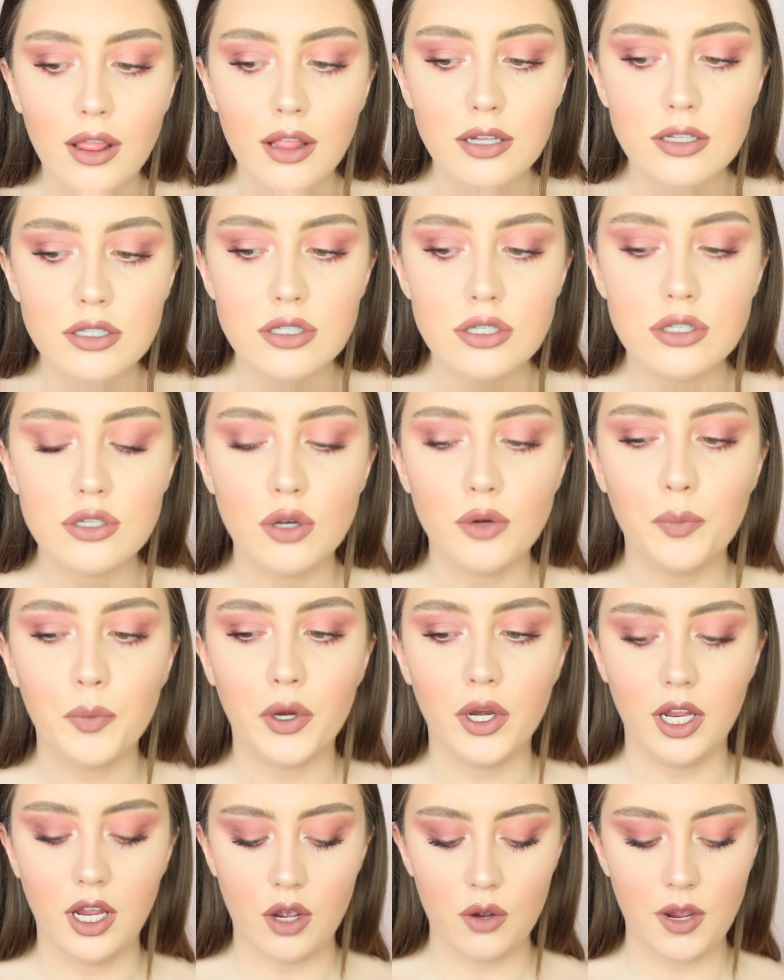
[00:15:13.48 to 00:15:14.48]
It's so
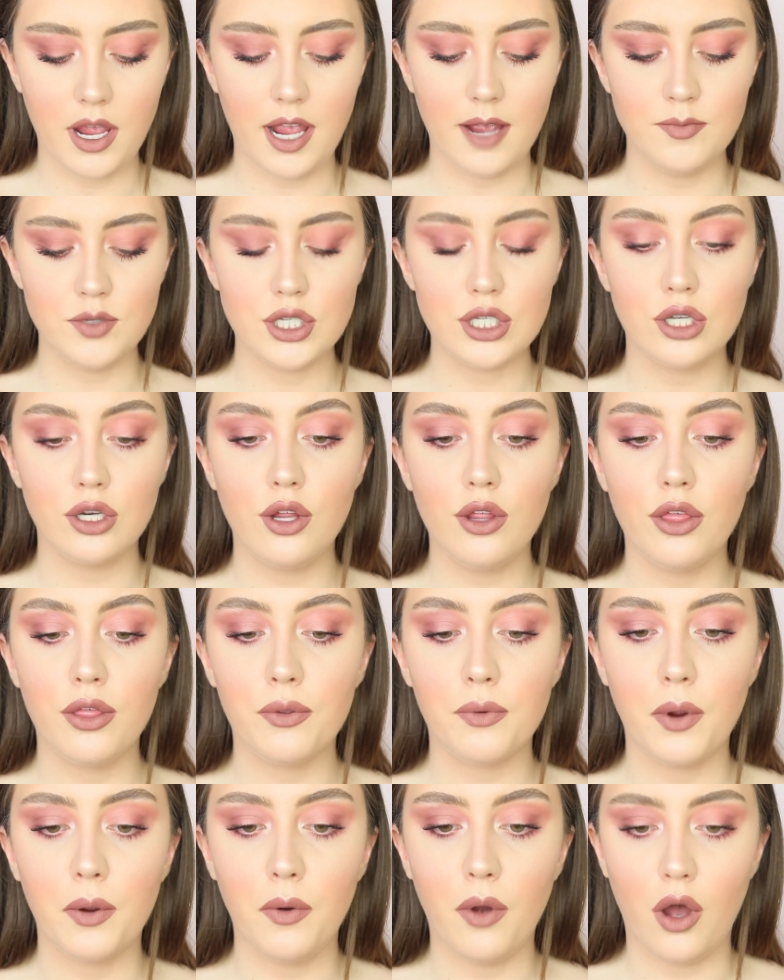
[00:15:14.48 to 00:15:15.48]
pretty. Okay, I'm just gonna
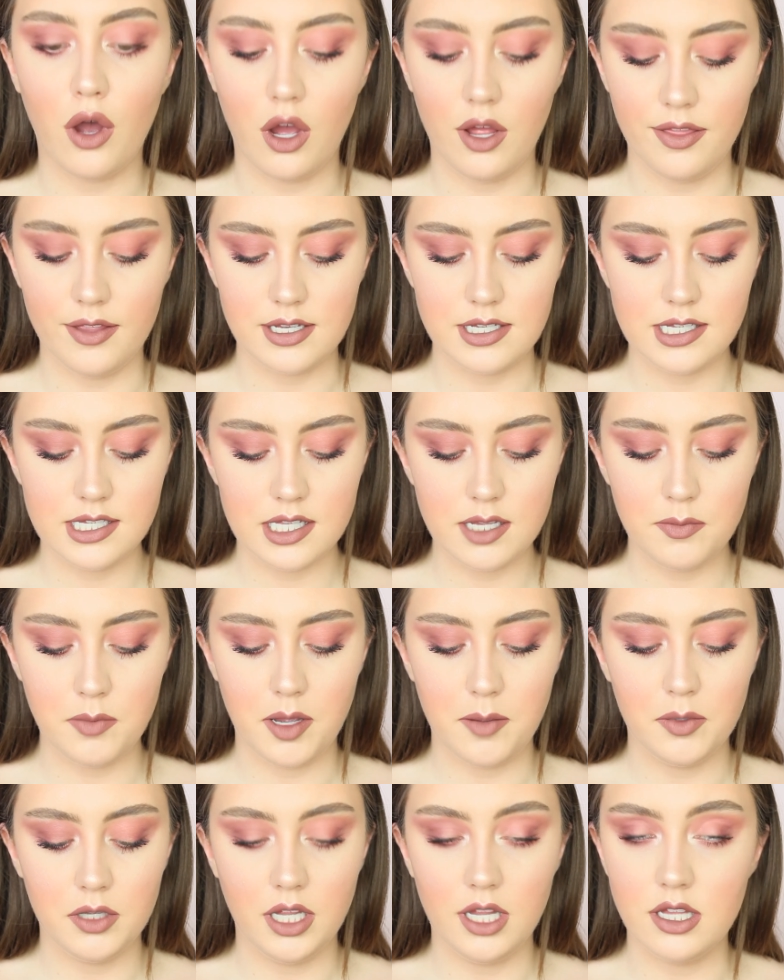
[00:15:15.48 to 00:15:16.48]
throw on, this is the
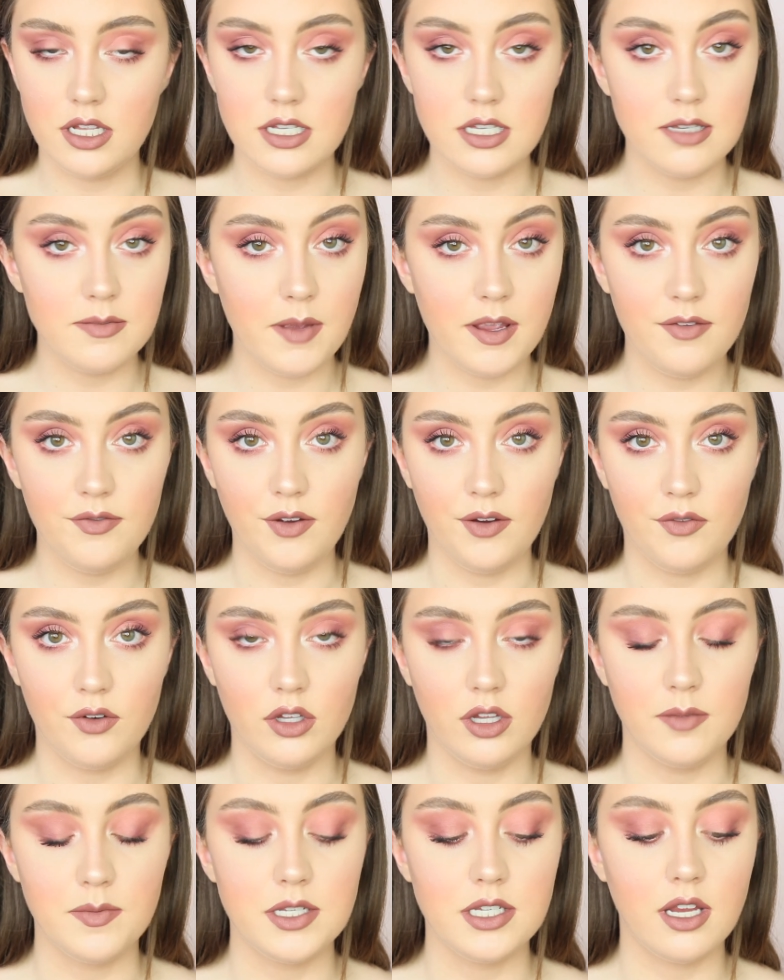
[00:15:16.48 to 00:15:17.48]
Maybelline. This is my
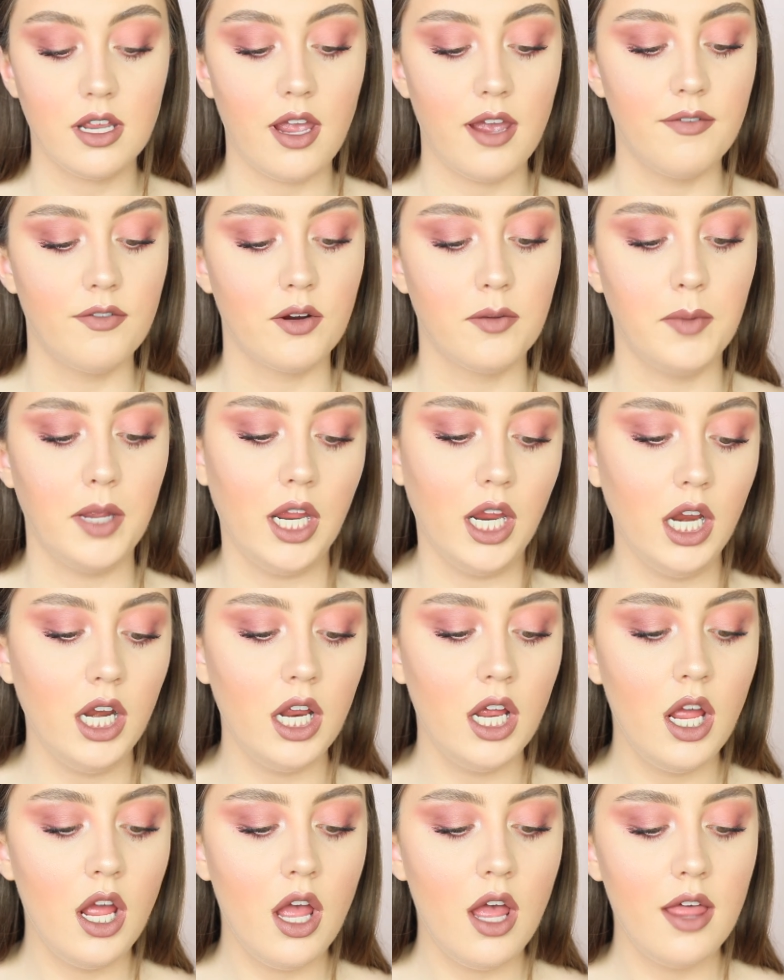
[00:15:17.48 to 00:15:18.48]
favorite lipstick ever
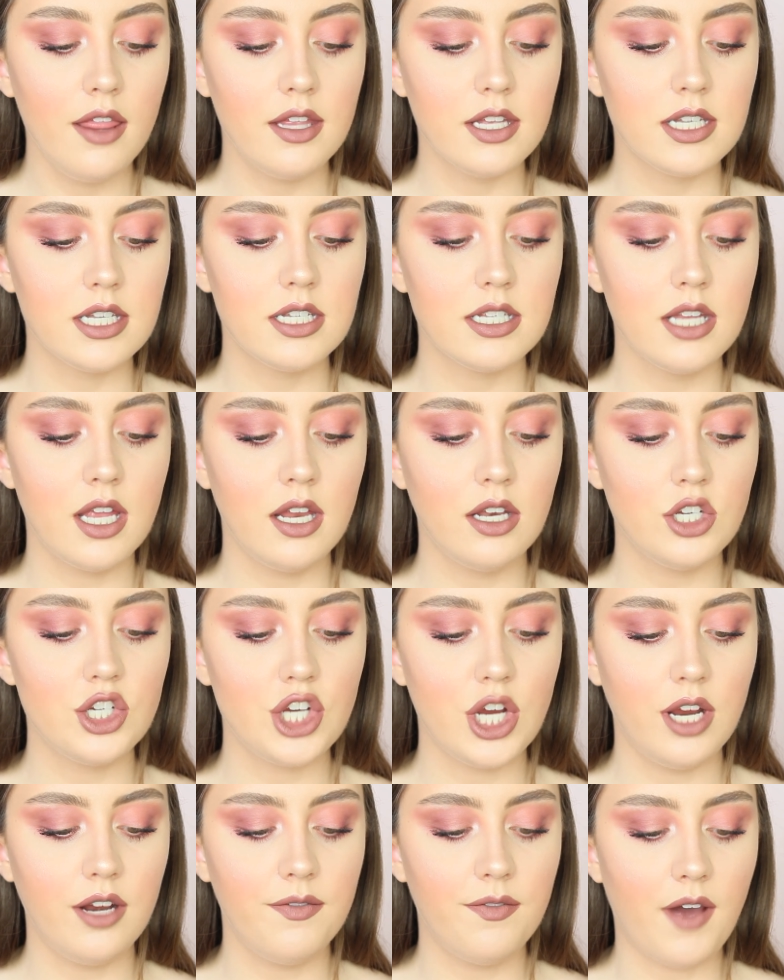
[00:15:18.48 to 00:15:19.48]
made. This is in
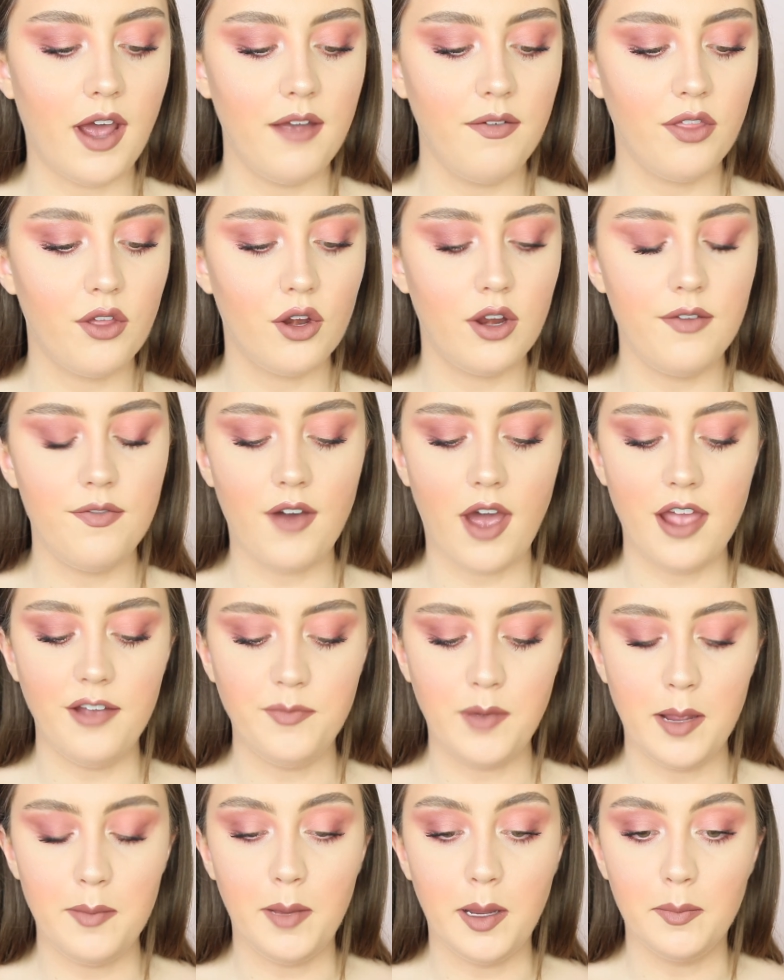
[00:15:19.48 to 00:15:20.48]
shade
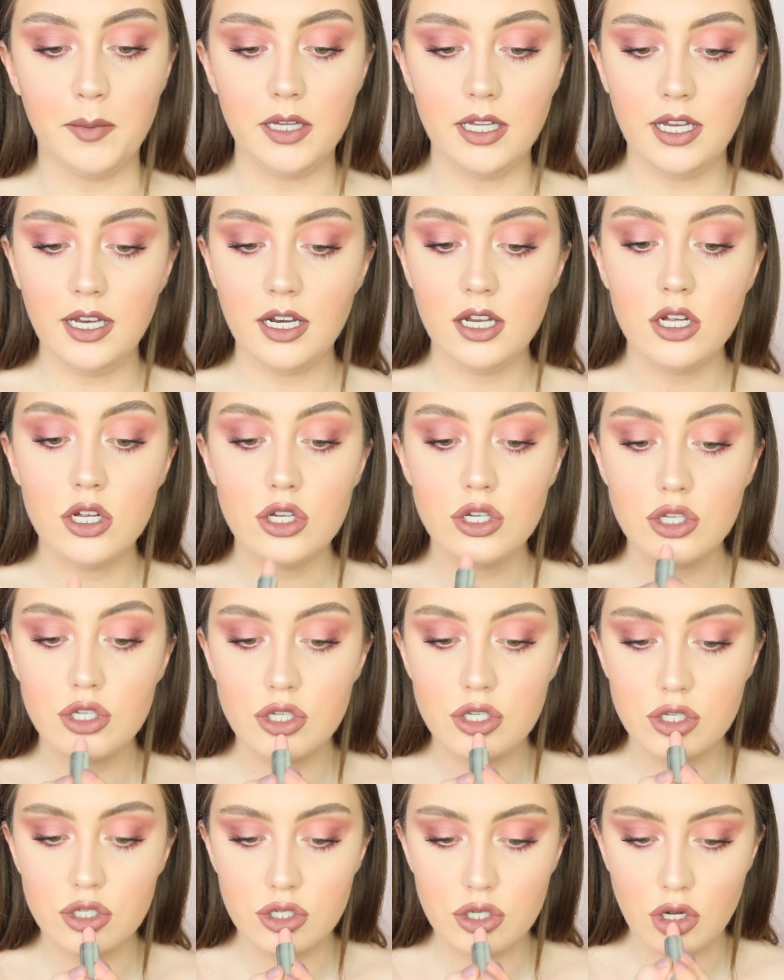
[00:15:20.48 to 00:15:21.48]
535 by Maybelline.
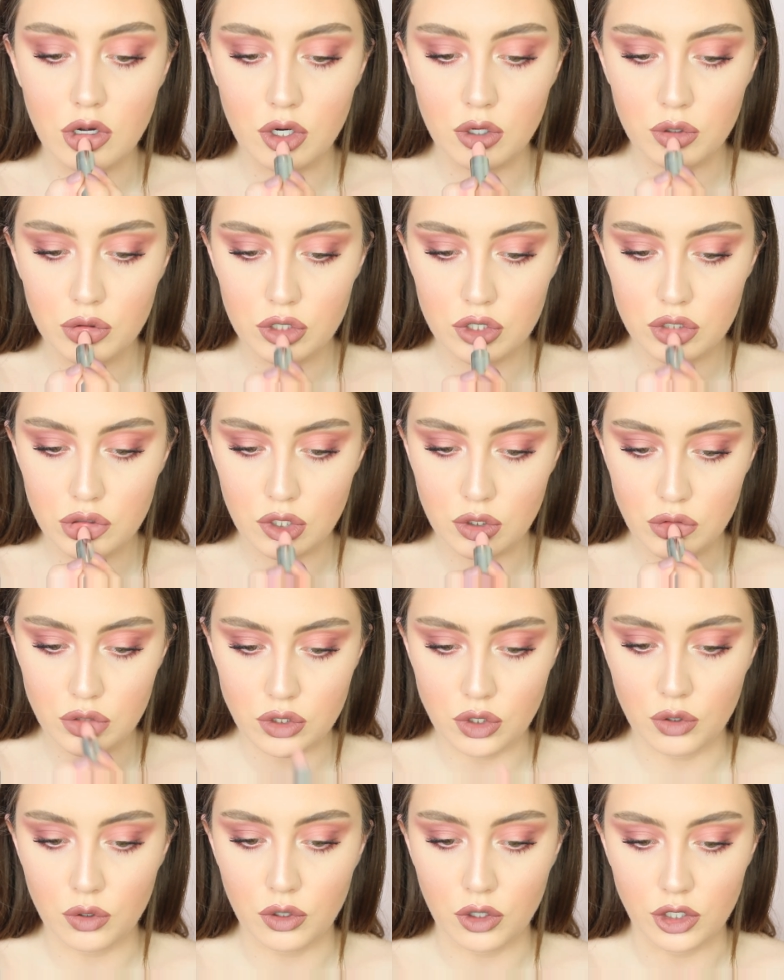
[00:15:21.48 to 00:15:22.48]
So, so,
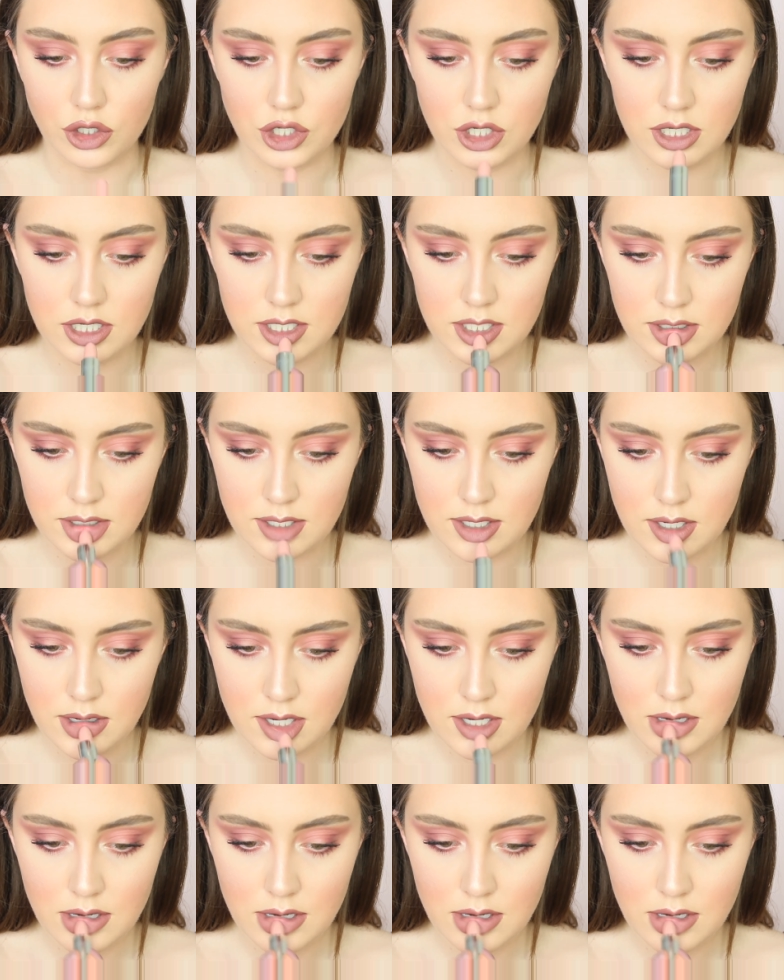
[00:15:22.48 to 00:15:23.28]
so gorgeous.